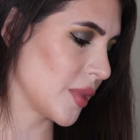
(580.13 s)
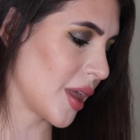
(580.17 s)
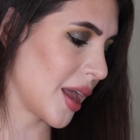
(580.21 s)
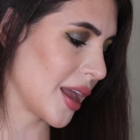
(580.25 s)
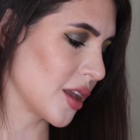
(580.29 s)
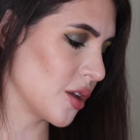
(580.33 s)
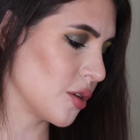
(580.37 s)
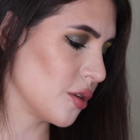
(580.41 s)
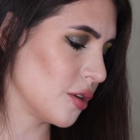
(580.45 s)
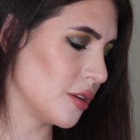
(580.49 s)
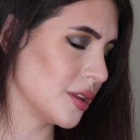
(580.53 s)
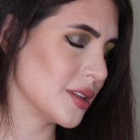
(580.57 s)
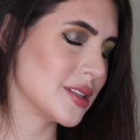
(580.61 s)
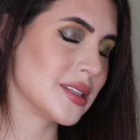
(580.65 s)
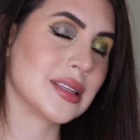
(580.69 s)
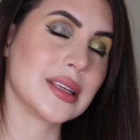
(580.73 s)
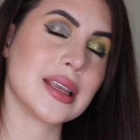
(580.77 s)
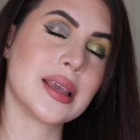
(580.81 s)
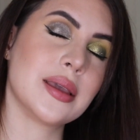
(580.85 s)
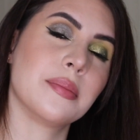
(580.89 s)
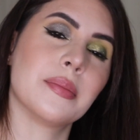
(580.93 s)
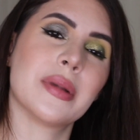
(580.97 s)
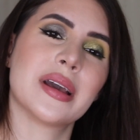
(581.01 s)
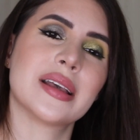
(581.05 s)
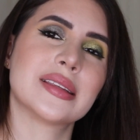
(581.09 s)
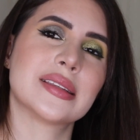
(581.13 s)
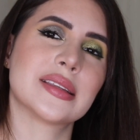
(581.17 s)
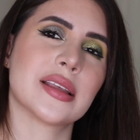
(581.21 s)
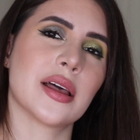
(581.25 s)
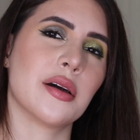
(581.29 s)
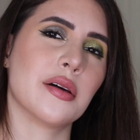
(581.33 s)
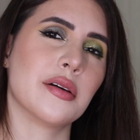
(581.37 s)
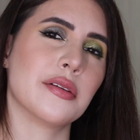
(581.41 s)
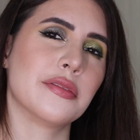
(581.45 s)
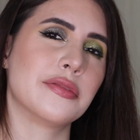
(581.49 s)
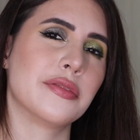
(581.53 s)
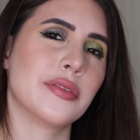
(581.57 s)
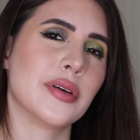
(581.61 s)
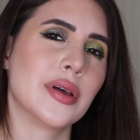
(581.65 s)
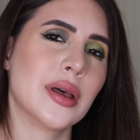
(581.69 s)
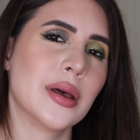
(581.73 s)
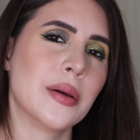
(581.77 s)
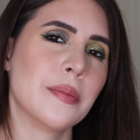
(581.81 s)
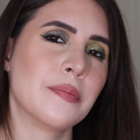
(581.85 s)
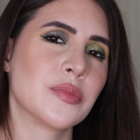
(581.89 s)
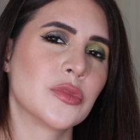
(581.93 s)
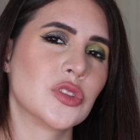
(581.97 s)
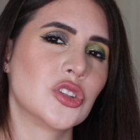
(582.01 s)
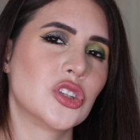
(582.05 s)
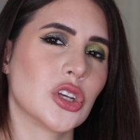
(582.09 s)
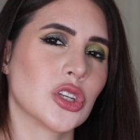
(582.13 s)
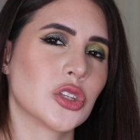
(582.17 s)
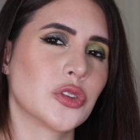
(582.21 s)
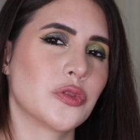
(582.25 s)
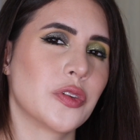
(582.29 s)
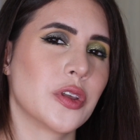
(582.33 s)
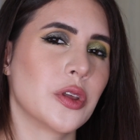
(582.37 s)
I could see myself just